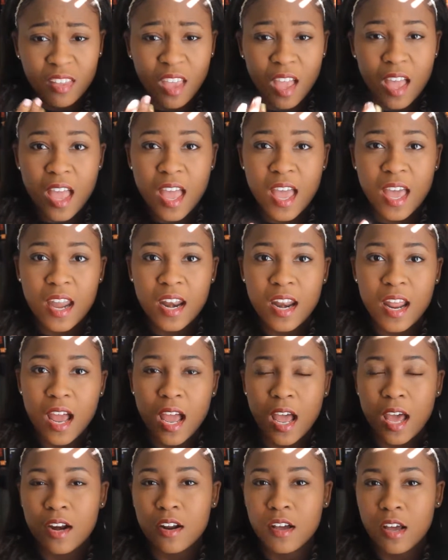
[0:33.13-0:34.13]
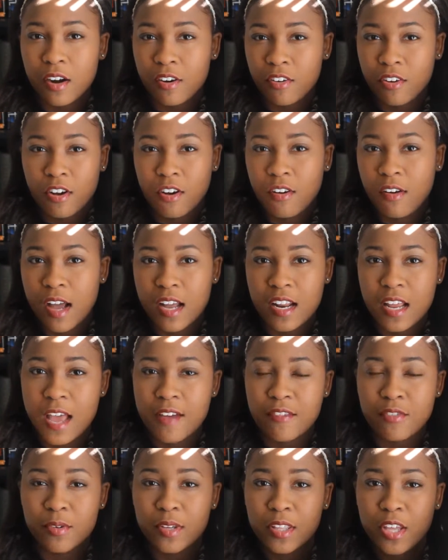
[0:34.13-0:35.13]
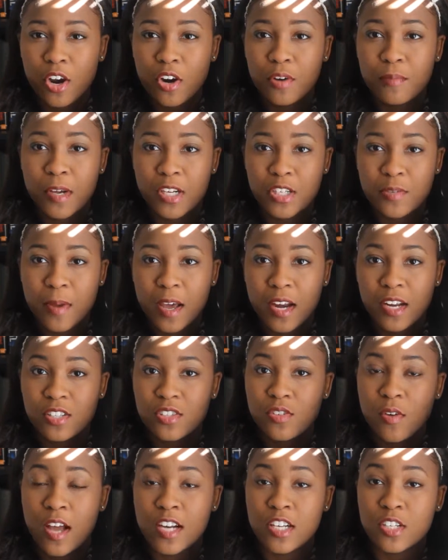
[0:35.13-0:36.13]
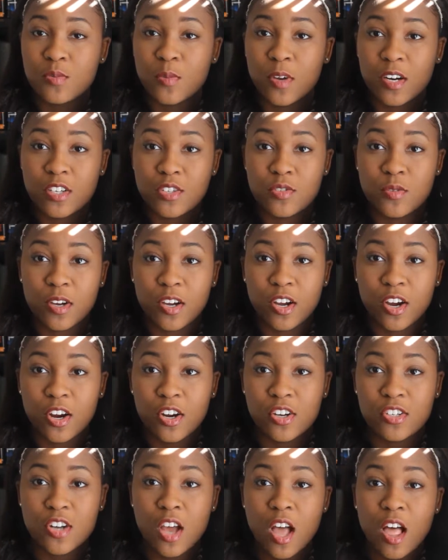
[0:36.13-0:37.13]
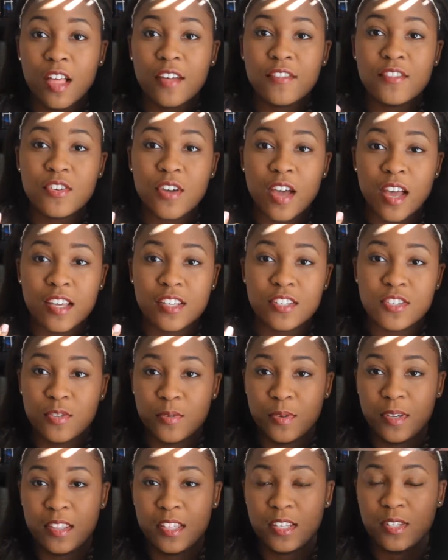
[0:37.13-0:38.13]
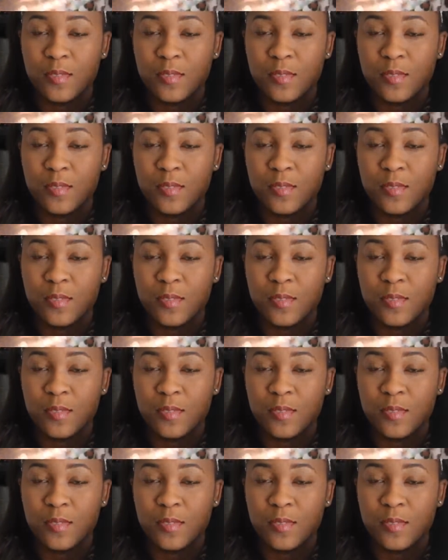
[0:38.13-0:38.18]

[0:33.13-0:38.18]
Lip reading: and I don't know, I haven't really heard much about it, so I just wanted to encourage all of you guys to read this